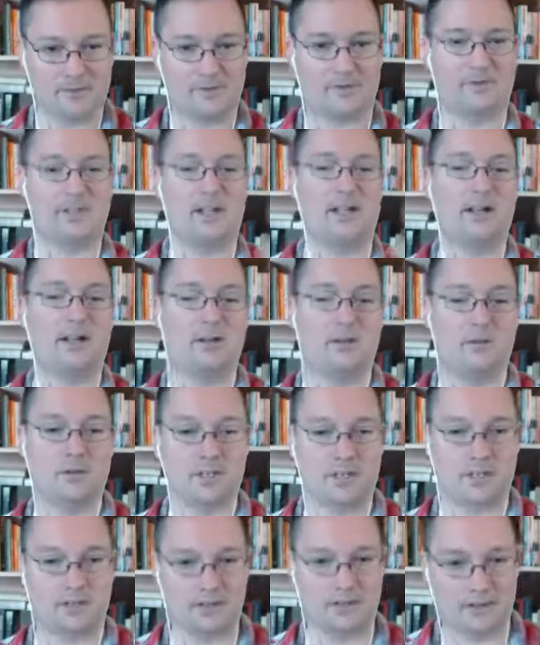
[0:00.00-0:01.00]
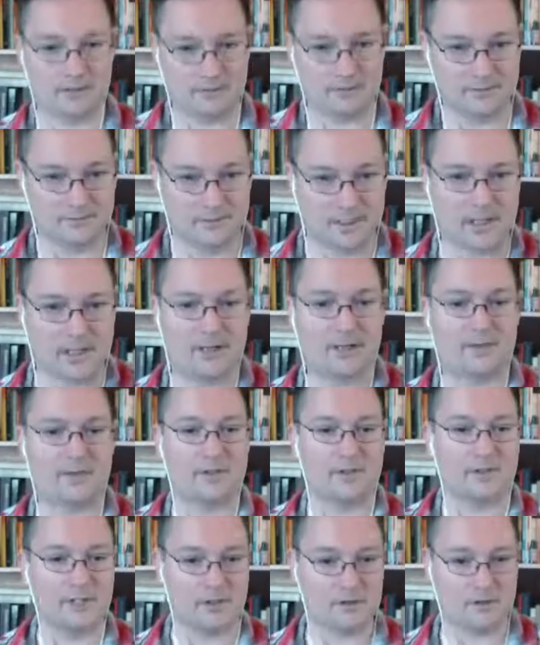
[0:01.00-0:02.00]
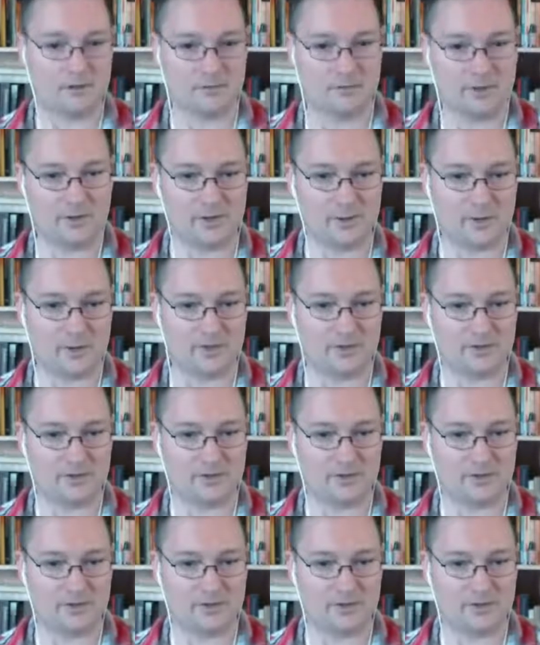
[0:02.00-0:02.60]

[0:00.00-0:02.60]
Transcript: now a conversation with the person,